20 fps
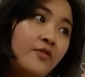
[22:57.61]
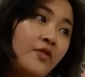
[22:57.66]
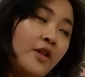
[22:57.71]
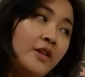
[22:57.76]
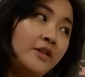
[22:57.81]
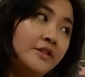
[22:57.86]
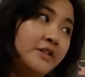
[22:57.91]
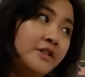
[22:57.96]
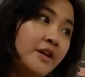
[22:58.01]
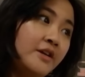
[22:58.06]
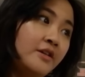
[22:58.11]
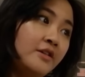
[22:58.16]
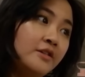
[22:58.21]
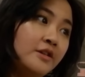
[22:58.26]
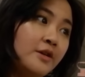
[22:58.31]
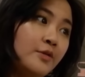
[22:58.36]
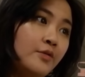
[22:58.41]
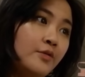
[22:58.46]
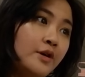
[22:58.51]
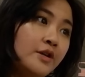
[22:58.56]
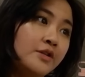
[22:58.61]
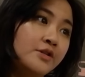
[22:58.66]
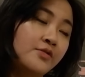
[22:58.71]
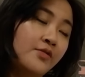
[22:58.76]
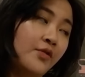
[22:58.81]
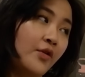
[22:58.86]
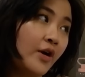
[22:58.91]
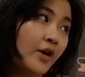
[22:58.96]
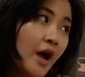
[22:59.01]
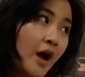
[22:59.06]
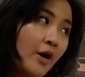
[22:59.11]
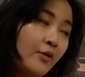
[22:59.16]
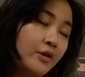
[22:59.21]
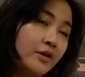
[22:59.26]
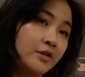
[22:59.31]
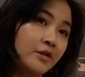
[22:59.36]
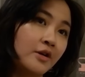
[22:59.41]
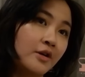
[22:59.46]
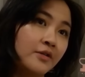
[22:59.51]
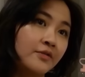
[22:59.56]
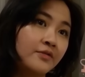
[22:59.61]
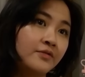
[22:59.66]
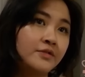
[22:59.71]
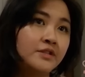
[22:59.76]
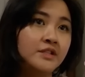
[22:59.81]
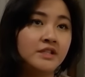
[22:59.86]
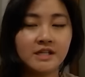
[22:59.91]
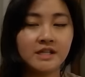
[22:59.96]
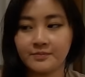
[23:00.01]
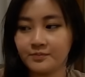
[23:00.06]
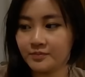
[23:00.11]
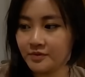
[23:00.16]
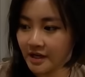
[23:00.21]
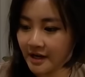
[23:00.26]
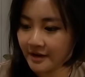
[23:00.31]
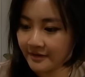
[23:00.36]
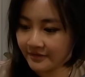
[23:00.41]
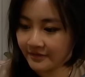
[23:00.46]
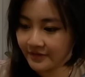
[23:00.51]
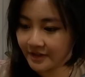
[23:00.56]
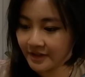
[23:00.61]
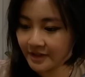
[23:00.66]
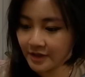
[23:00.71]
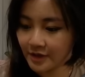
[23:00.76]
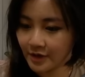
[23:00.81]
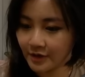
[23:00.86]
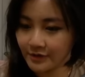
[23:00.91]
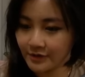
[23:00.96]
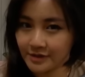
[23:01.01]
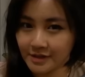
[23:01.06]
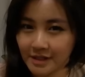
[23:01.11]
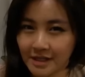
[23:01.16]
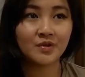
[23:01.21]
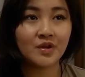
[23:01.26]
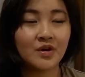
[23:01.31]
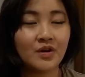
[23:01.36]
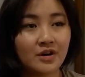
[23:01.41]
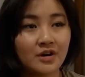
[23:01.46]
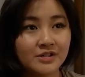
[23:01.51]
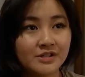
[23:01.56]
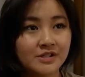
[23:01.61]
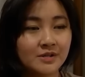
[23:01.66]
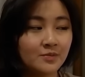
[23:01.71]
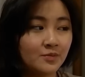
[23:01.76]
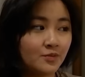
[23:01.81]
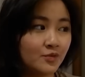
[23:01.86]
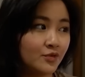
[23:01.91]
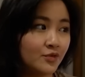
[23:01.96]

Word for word: voluntarily watch four hour long deep dive videos. There are some